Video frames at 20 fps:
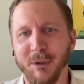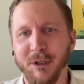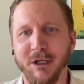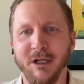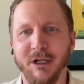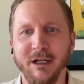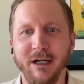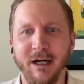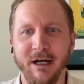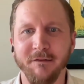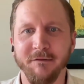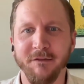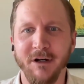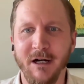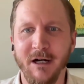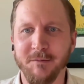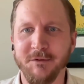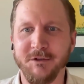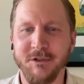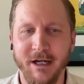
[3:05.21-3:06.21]
big kind of
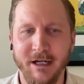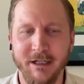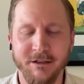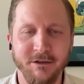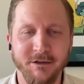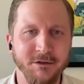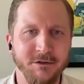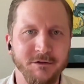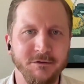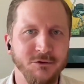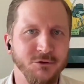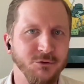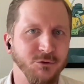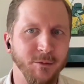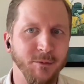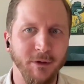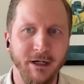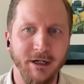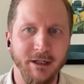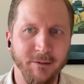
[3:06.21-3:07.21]
upside to
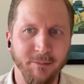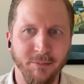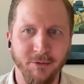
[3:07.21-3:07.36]
streamlining